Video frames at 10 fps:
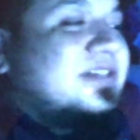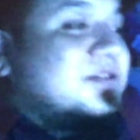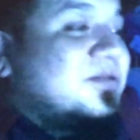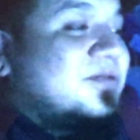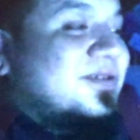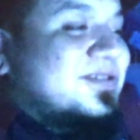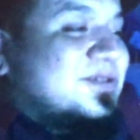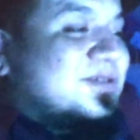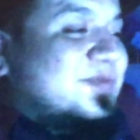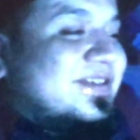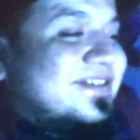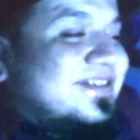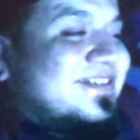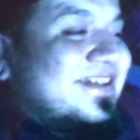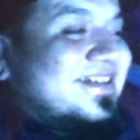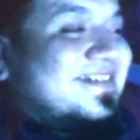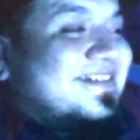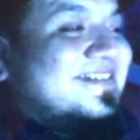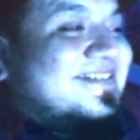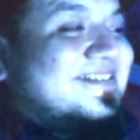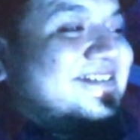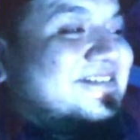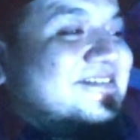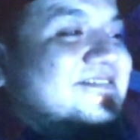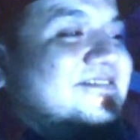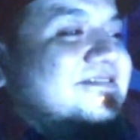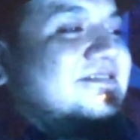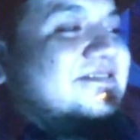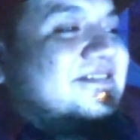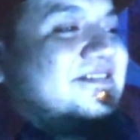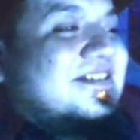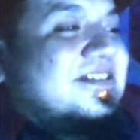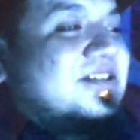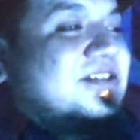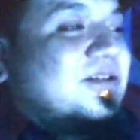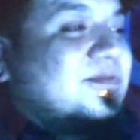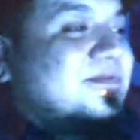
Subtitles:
who also speak it, and it's dope.